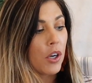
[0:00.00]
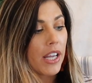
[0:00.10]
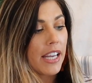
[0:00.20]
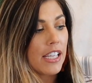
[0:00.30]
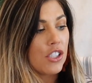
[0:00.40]

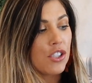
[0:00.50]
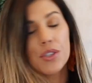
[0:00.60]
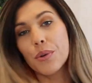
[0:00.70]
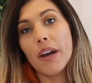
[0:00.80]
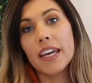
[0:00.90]
put it
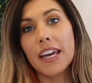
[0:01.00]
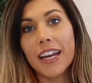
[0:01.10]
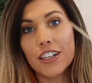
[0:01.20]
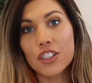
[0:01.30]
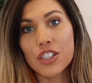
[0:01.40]
into a
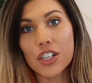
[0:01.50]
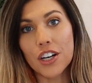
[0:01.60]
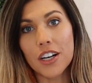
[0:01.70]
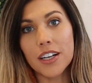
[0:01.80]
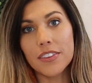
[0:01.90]

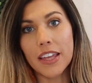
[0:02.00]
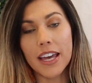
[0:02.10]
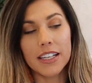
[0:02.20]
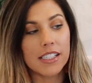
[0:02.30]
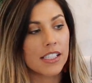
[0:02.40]
canister
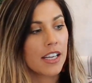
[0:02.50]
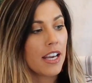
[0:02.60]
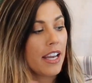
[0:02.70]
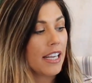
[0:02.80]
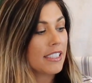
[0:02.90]
that
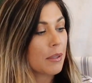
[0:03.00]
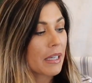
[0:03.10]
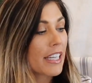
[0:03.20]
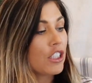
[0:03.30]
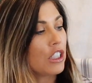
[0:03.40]
is in
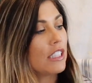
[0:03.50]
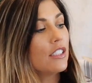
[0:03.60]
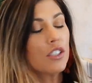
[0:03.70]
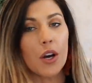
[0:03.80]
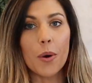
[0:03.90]
my
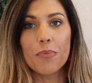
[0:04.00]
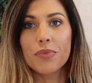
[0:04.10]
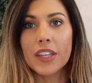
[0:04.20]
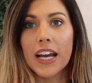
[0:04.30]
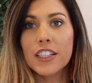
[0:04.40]
kitchen. So
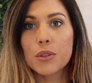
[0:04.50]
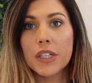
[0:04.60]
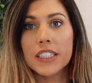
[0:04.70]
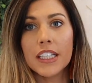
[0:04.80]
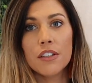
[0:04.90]
that is
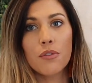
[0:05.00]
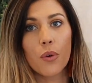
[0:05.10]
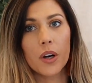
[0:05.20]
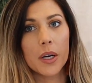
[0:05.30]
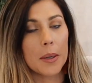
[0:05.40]
what I did
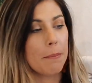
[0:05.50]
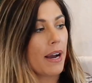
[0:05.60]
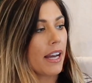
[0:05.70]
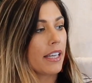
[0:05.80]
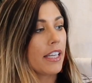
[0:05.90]
for
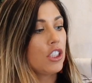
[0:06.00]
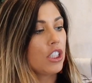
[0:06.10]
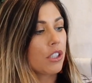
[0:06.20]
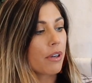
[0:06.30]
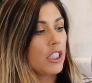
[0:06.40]
my
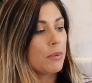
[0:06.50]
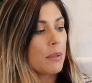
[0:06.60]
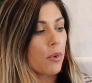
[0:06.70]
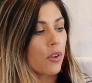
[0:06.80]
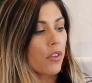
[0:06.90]
kitchen
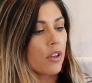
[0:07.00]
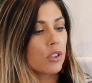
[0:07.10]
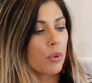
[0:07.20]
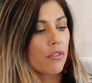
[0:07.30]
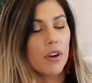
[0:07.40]
arrangement. Both of
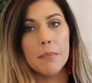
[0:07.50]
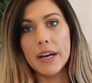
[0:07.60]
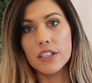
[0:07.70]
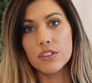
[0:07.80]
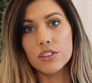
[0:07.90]
those were from
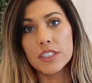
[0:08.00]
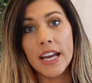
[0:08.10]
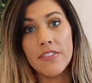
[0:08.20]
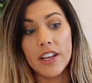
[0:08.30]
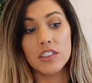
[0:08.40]
Michael's
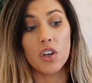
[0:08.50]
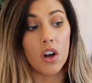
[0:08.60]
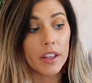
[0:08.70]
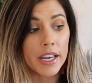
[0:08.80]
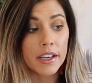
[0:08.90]
and that's
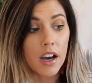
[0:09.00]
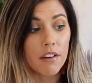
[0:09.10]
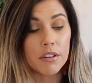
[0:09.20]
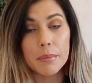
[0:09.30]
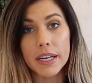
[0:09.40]
all I
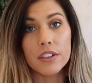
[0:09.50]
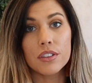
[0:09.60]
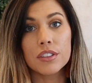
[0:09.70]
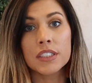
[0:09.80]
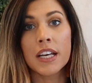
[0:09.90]
got from
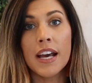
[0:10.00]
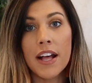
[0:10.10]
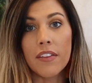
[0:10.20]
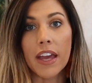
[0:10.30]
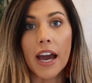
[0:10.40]
Michael's.
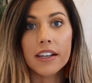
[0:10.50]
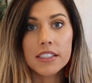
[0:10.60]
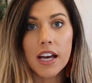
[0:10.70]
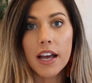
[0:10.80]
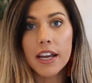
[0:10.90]
They had a
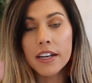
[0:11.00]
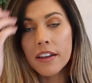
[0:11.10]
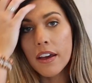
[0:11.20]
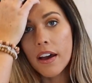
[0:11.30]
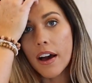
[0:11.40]

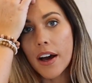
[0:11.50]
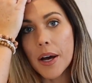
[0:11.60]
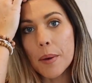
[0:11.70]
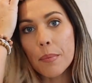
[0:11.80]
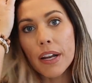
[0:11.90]
ton,
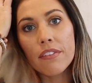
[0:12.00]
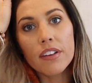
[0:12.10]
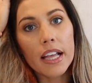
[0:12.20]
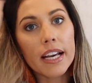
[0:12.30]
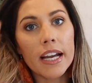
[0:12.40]
um, but I
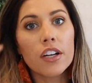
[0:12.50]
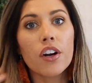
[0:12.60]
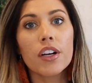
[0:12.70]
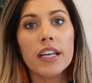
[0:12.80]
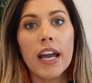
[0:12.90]
feel like I had
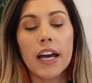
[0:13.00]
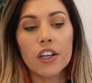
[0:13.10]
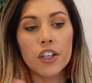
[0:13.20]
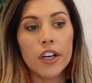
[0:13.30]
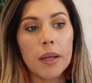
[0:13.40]
already had
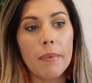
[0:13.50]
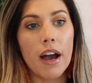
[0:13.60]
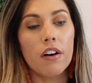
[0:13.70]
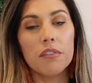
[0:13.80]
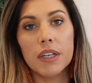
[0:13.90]
a good
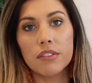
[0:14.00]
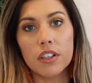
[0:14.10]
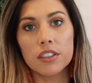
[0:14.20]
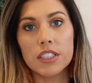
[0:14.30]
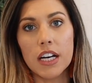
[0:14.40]
amount of my
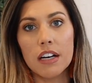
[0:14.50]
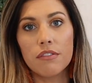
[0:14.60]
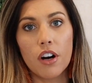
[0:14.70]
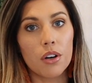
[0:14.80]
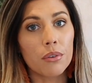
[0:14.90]
fall
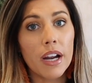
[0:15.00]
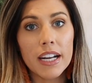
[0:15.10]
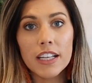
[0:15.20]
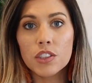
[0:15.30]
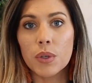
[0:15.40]
stuff
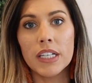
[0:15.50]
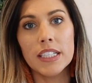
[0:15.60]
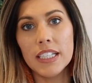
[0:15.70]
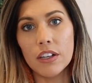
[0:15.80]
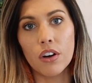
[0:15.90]
already, so I
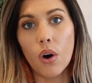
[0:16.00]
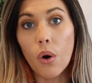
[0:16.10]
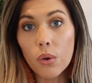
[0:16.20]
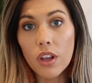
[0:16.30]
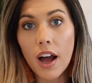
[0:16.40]
didn't need a
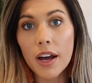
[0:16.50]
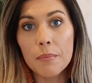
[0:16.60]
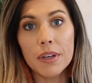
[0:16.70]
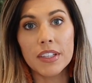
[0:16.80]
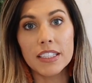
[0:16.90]
whole
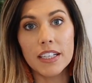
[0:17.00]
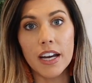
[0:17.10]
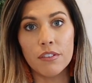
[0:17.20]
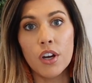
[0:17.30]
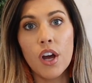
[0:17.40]
lot, but they did
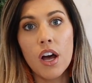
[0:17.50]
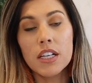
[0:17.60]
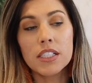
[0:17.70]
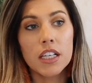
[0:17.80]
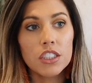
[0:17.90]
have
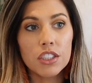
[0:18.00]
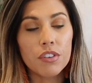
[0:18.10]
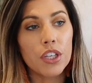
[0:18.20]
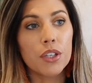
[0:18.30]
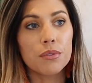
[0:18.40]
tons
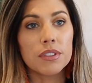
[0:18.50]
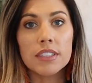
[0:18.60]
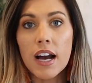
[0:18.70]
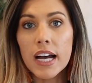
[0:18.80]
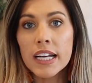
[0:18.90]
of cute
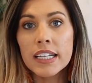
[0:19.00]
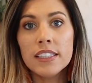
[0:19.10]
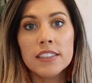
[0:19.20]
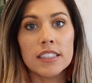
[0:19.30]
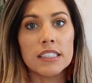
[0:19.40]

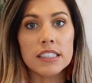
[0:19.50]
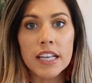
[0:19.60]
signs and